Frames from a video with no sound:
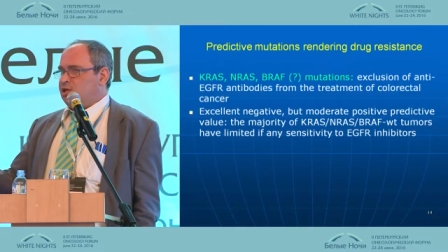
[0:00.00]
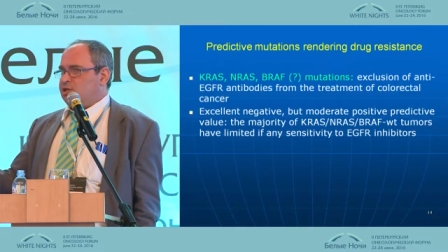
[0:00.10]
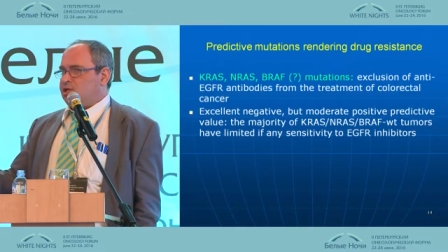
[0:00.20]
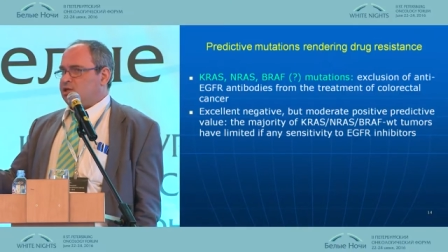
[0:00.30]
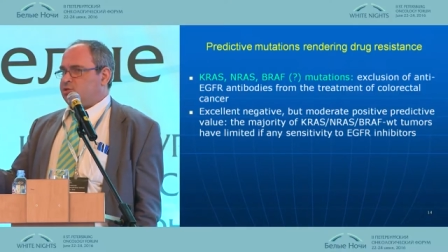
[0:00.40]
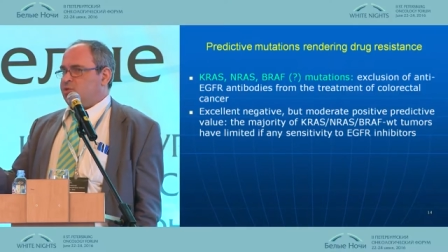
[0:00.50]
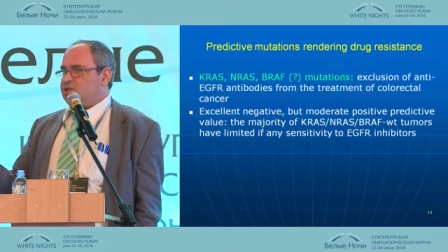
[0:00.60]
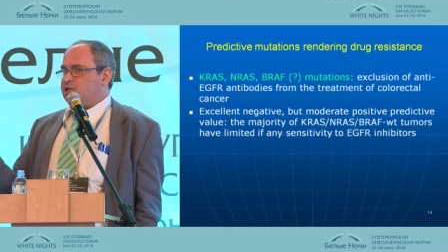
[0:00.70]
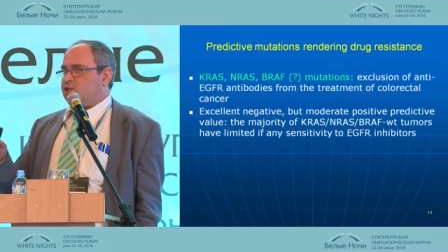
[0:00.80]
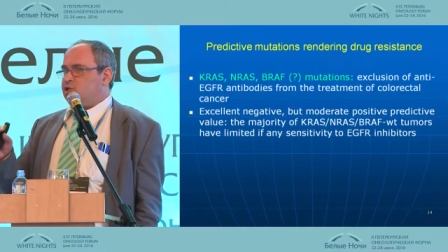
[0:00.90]
there is
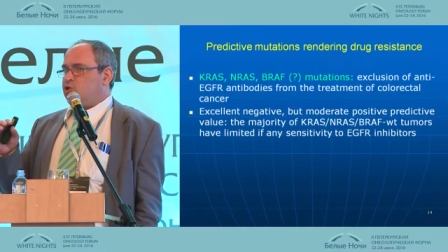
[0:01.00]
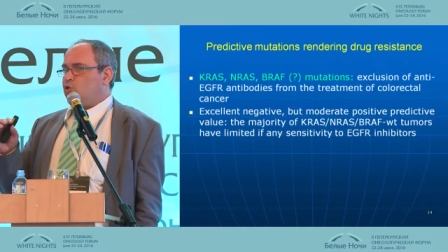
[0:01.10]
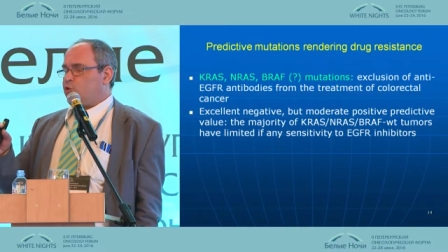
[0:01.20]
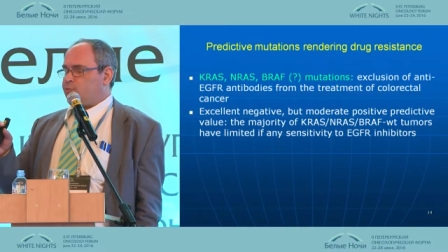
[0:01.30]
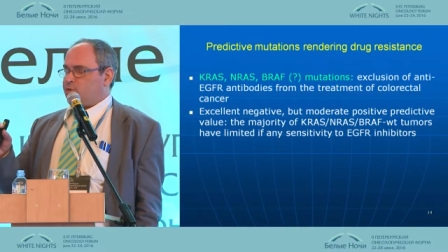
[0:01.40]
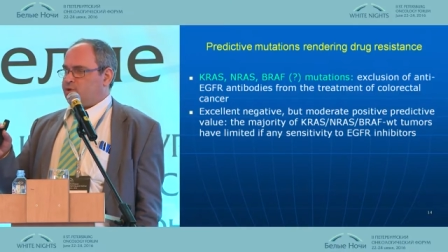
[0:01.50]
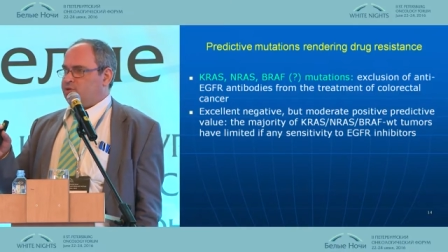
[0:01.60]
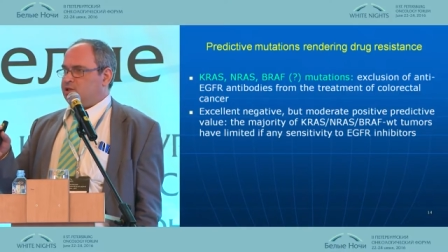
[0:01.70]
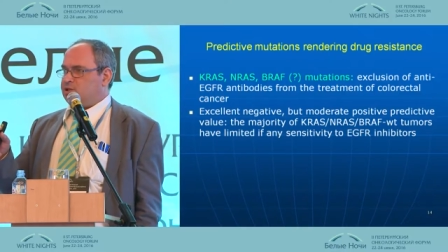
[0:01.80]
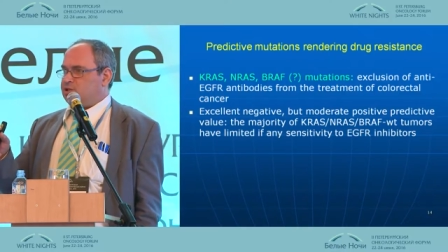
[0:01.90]
basically null
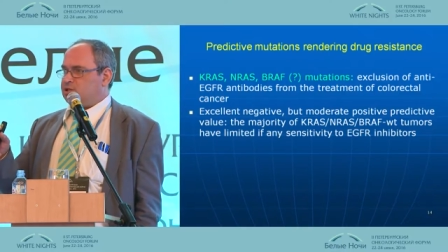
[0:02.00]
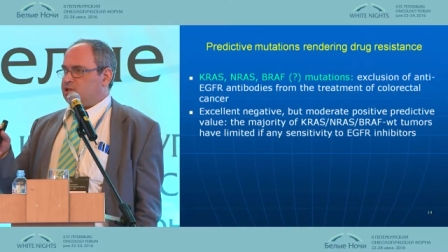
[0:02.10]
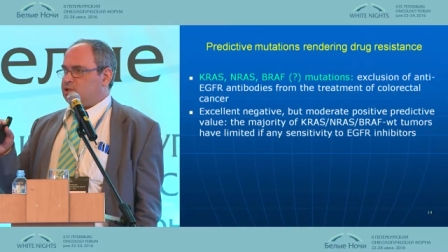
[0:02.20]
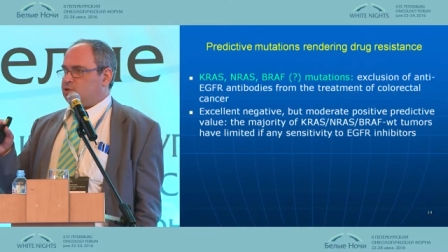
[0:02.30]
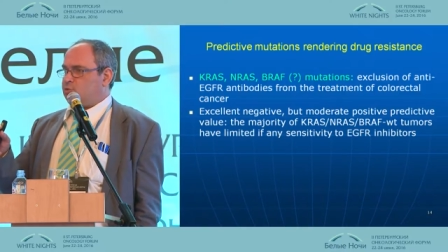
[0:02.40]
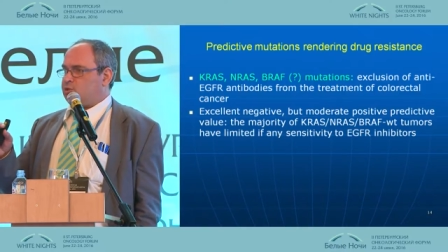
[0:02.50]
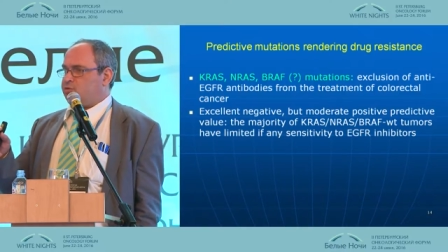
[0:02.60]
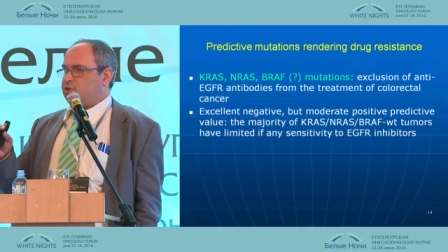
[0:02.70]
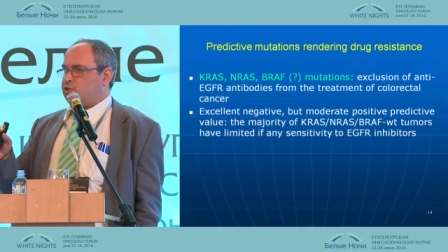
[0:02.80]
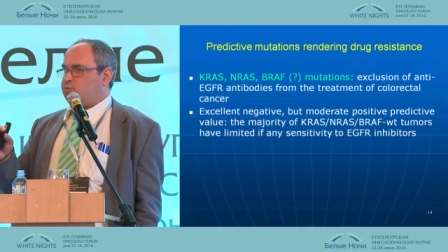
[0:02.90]
probability that the tumor
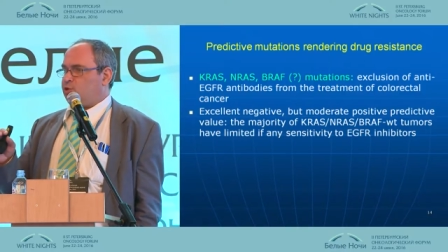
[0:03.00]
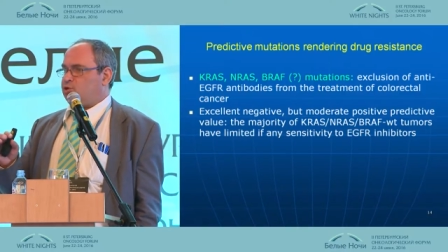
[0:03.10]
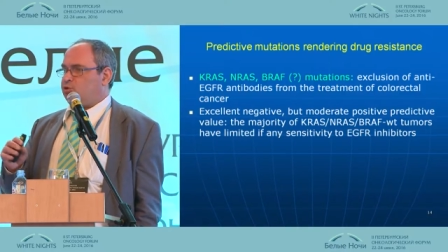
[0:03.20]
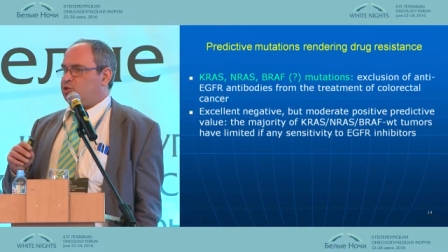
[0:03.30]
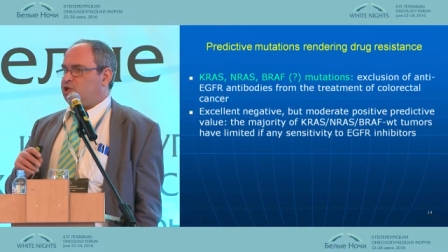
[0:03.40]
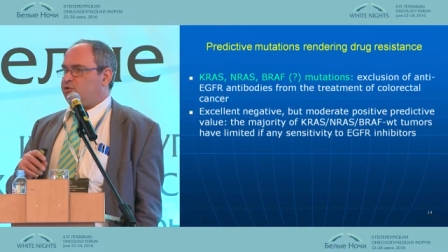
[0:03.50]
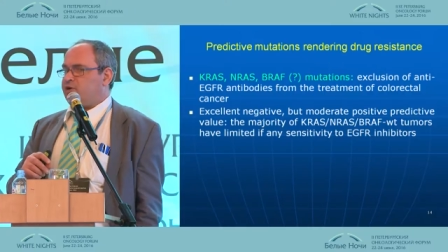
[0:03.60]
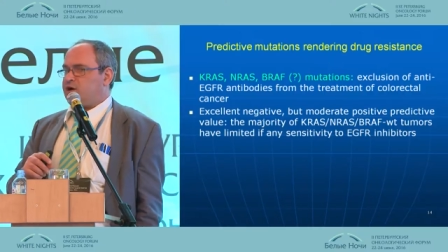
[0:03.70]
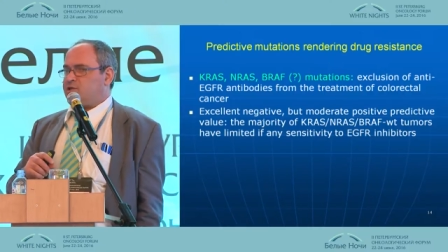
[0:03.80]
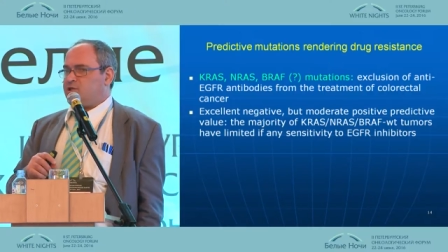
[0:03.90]
will respond to E G
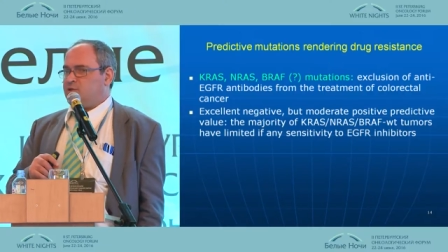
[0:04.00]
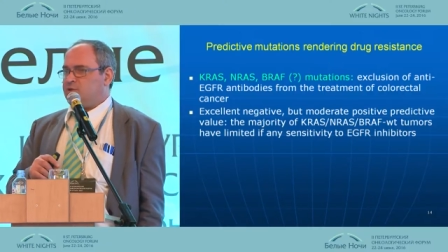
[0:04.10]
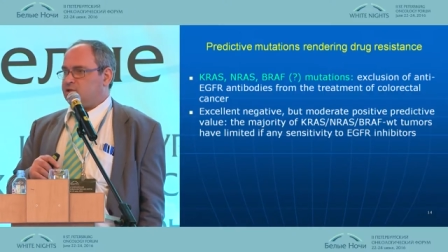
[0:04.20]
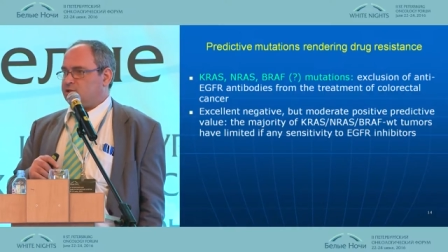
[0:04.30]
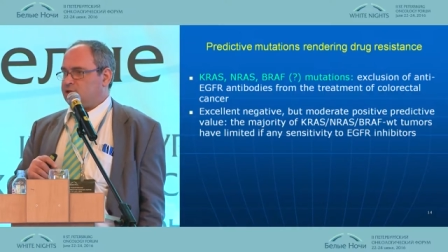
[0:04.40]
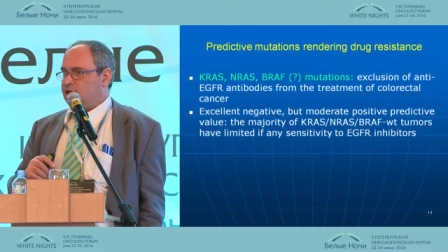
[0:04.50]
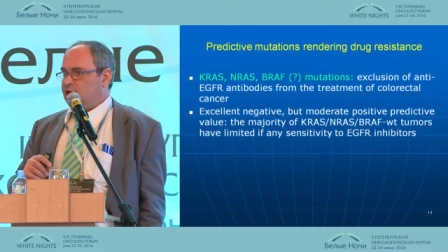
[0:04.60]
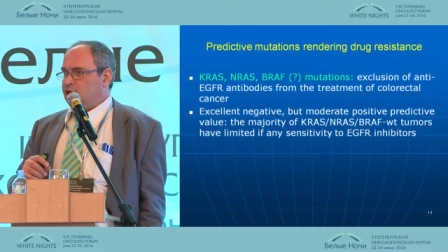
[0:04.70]
F R inhibitors.